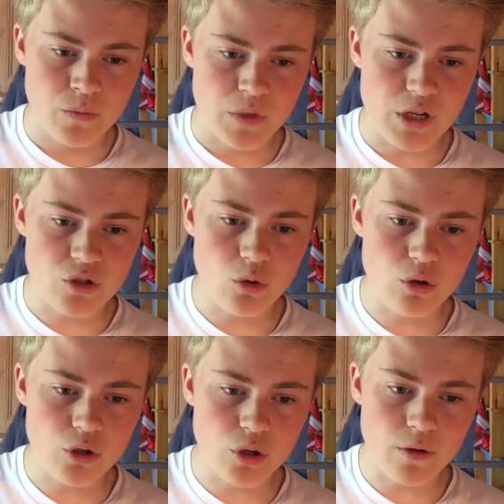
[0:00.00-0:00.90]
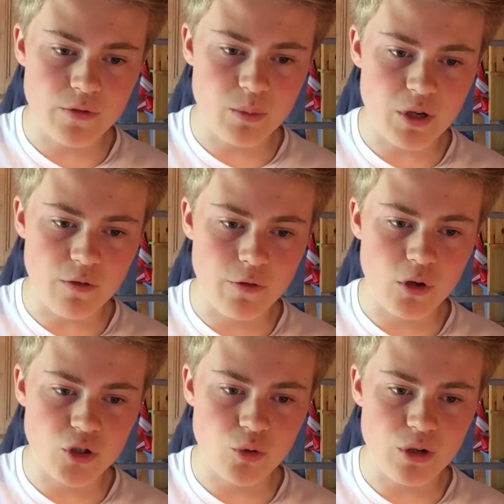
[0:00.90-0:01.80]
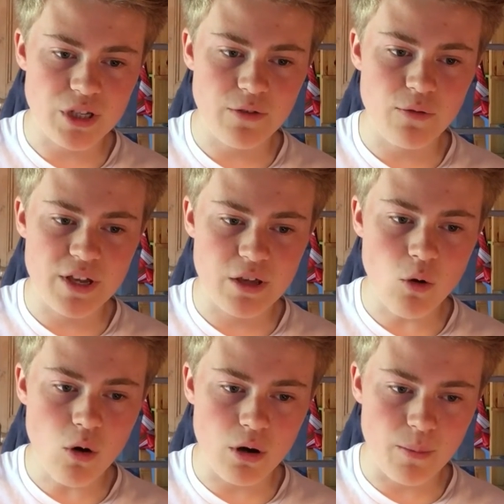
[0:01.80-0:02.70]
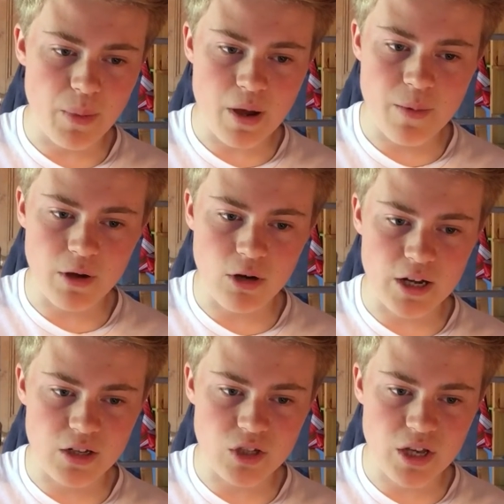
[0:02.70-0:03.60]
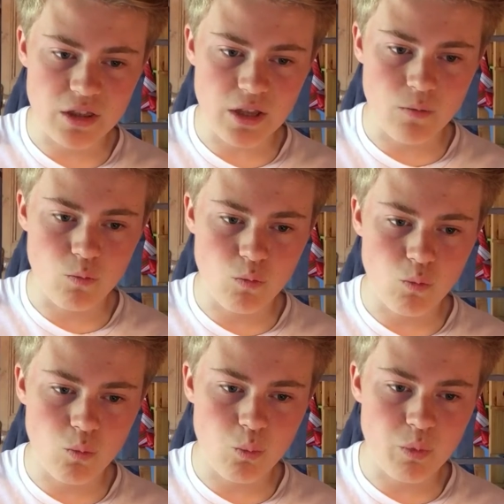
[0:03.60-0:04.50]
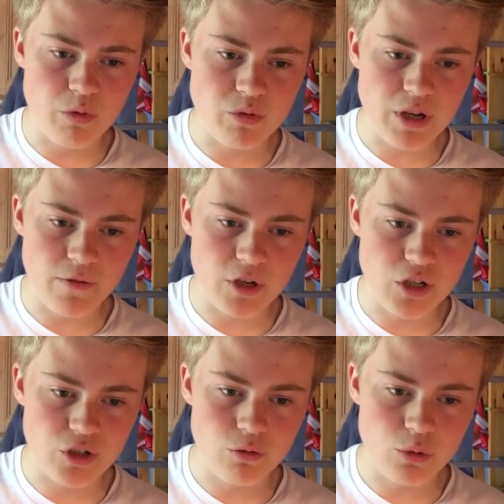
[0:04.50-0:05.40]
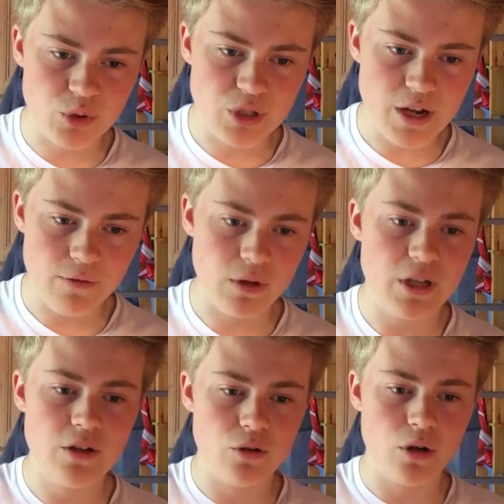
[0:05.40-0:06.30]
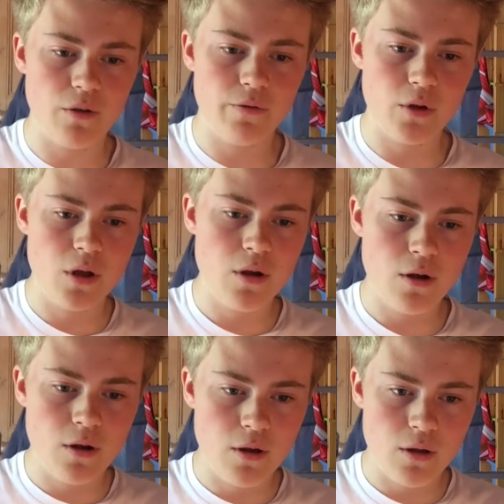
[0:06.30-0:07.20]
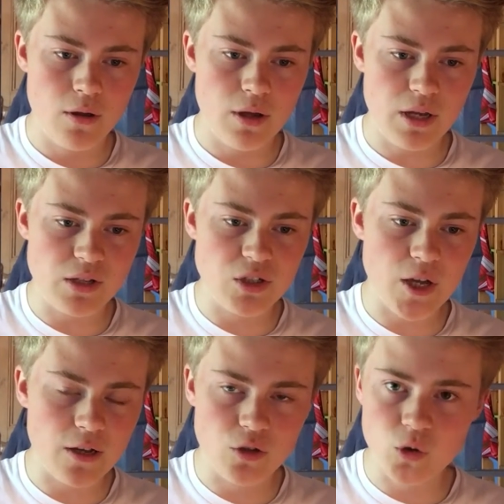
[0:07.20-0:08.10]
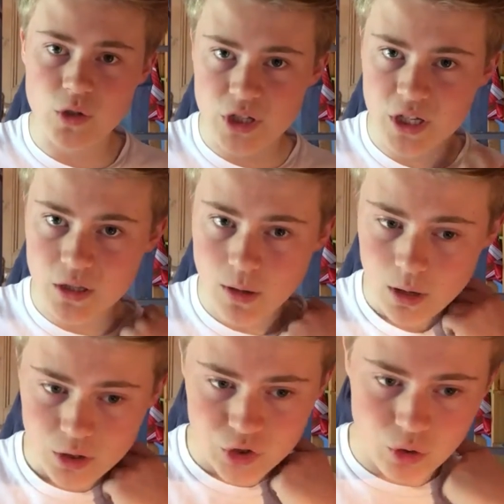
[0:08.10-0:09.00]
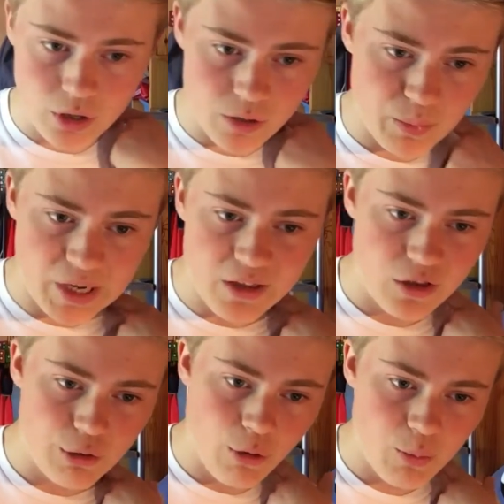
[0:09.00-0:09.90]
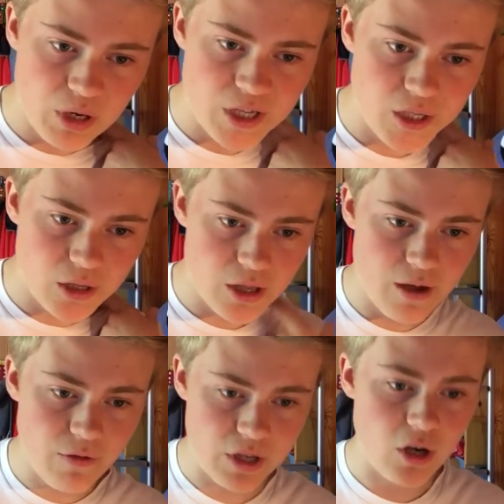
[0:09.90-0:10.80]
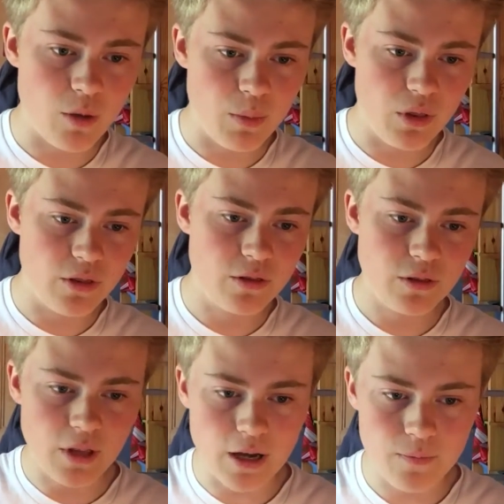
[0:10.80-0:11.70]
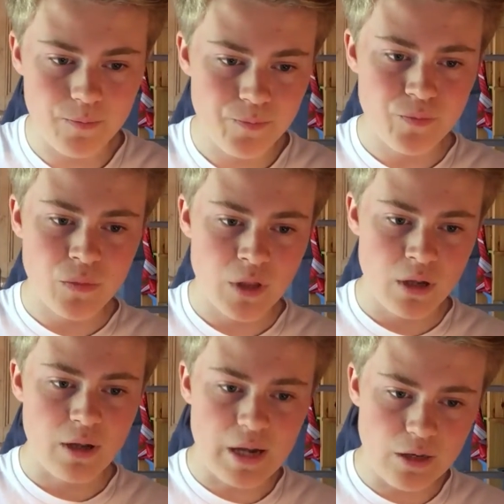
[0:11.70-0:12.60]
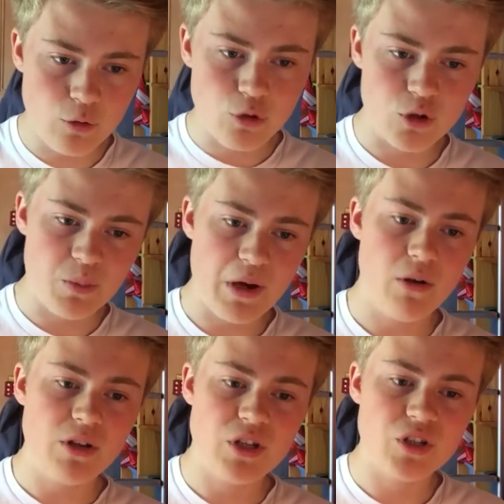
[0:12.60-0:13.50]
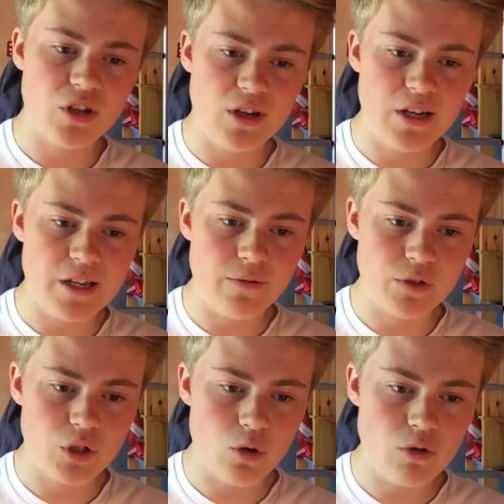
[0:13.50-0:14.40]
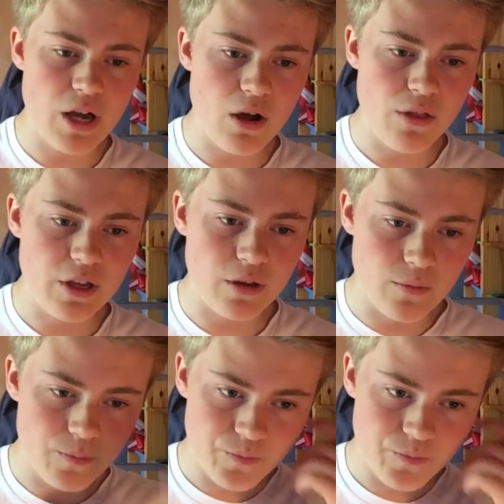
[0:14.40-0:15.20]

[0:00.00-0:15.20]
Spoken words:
he's not good enough to be our first choice. If we got an Mbappe or Lacazette, then Giroud's definitely good enough as a second choice striker playing the Europa League and the FA Cup and that. And Lucas Perez, he's going to leave. So yeah, I think